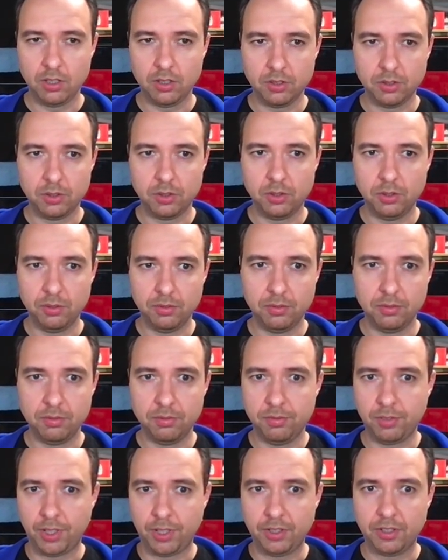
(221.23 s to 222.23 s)
to
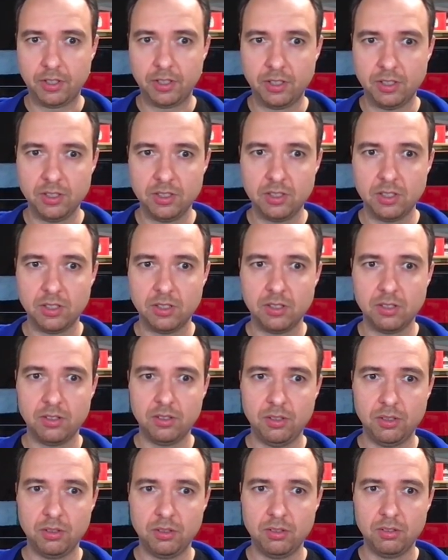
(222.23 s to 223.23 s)
find things that
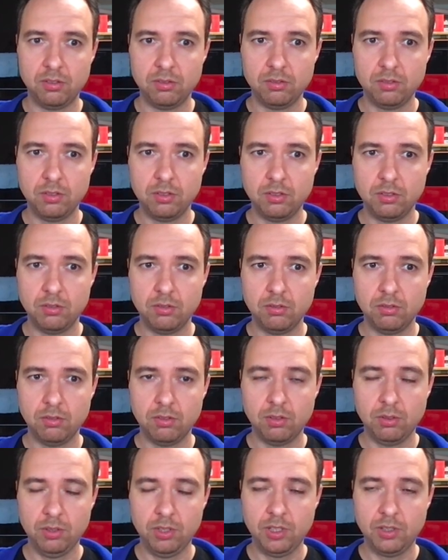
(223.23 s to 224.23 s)
you're
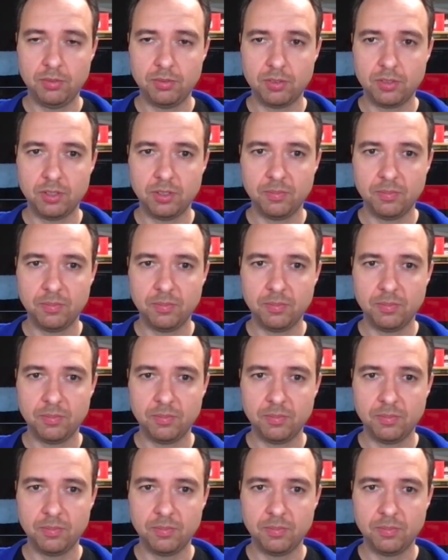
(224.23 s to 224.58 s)
looking for.